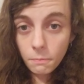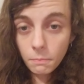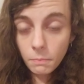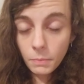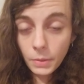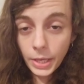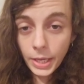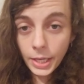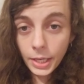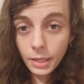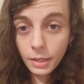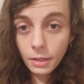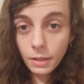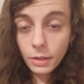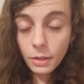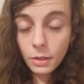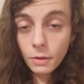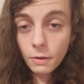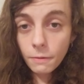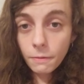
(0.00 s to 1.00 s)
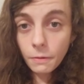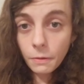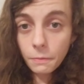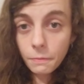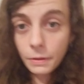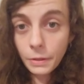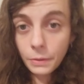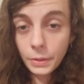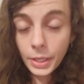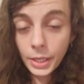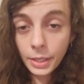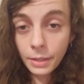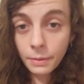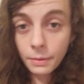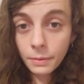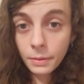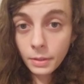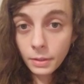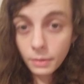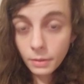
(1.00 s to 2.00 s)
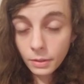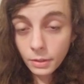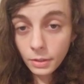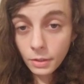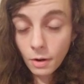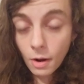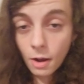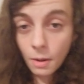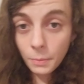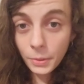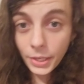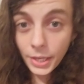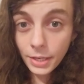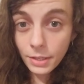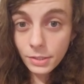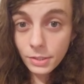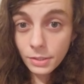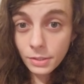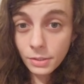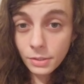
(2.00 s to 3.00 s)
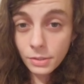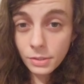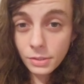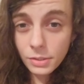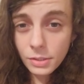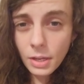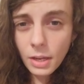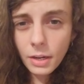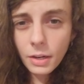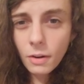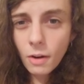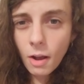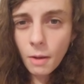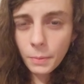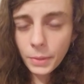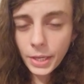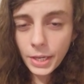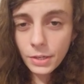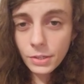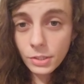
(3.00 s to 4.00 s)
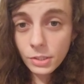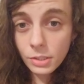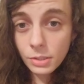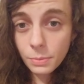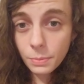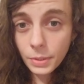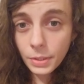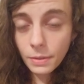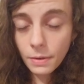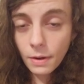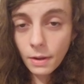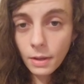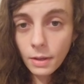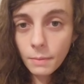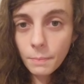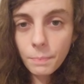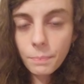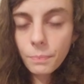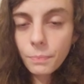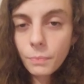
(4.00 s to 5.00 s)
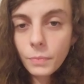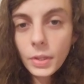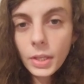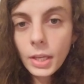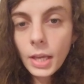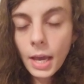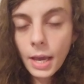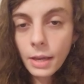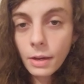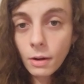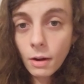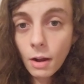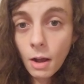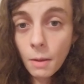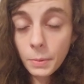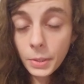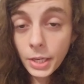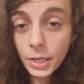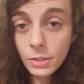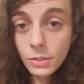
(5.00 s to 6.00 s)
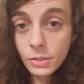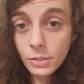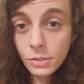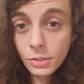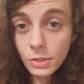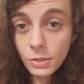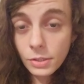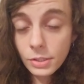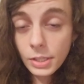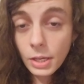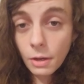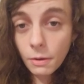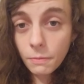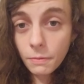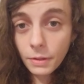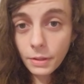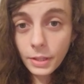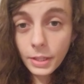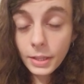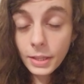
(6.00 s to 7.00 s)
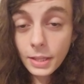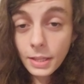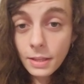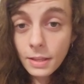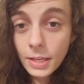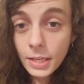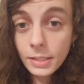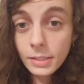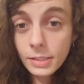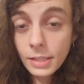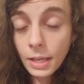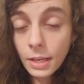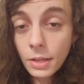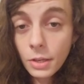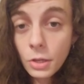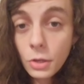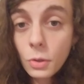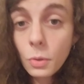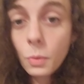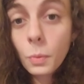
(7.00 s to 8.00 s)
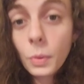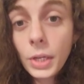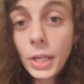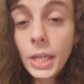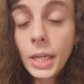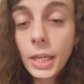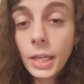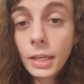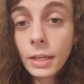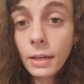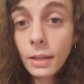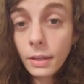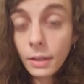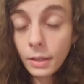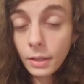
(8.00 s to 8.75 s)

like you're fulfilling your obligations, not your obligations, but yeah, your obligations to yourself with the things that you need